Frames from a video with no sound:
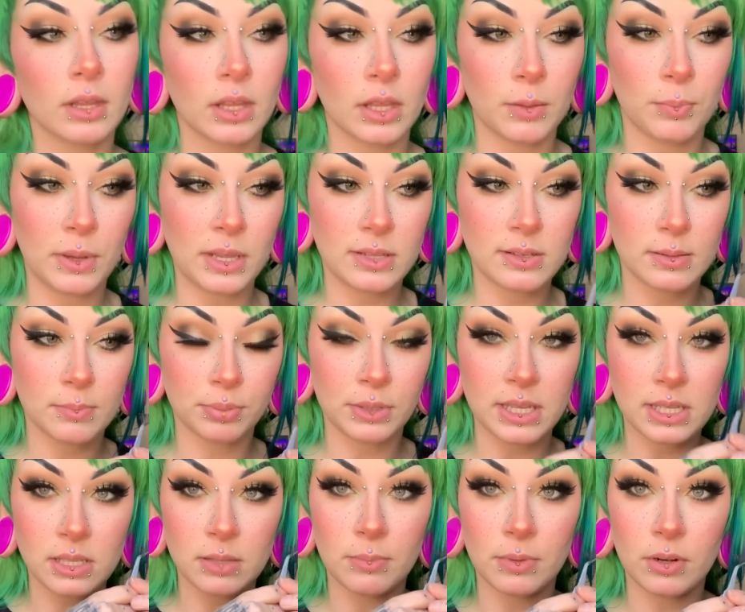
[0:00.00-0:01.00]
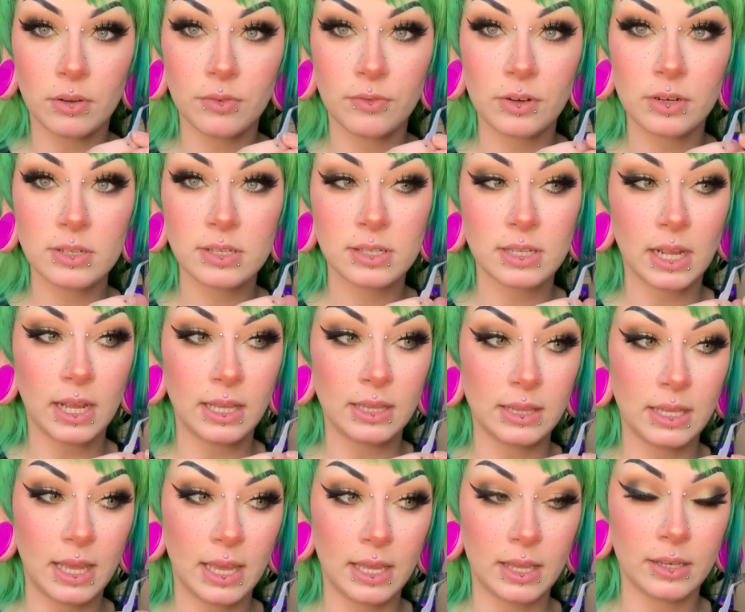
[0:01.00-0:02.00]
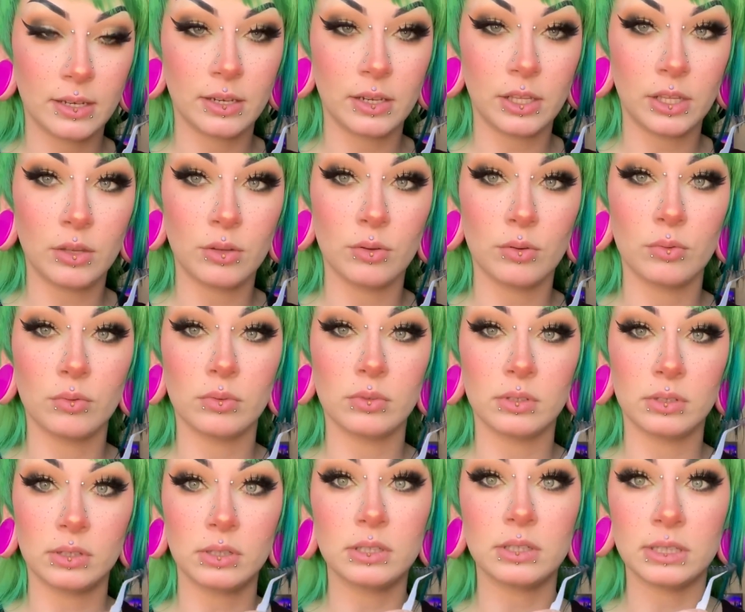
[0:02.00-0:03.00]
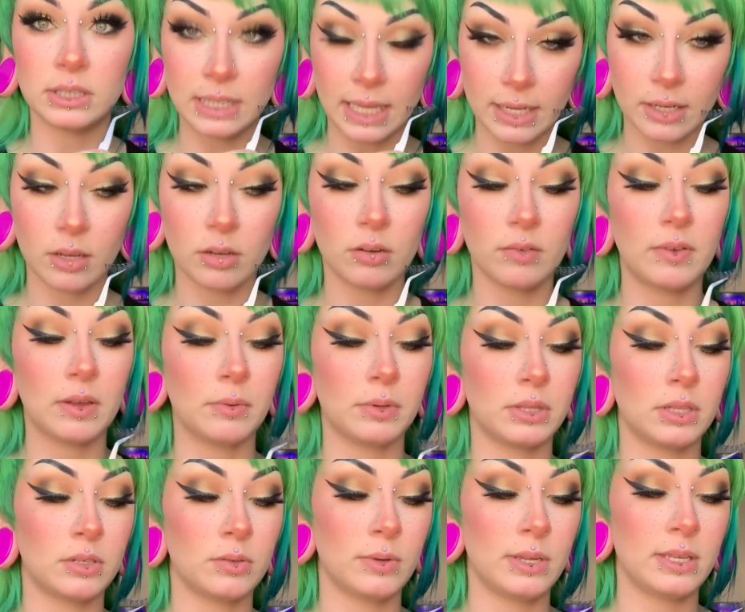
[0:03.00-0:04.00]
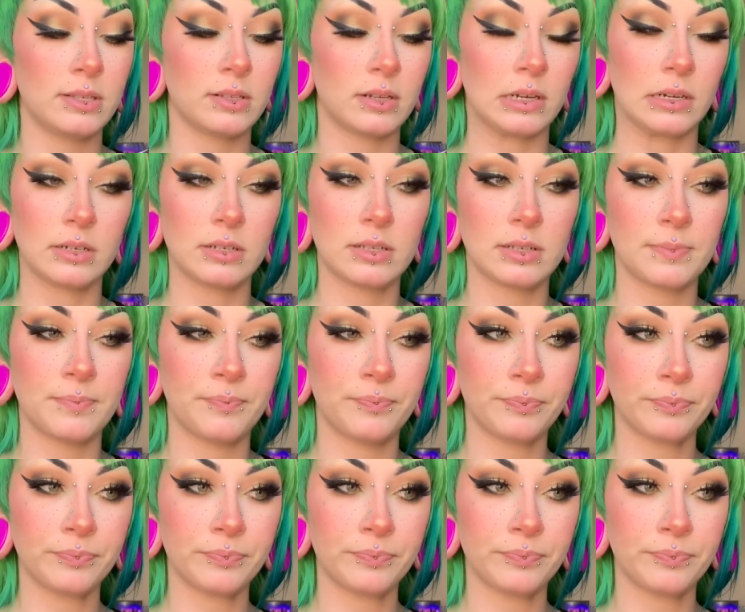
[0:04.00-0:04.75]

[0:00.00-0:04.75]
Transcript: You place the middle first, and then you let go of it with the tweezers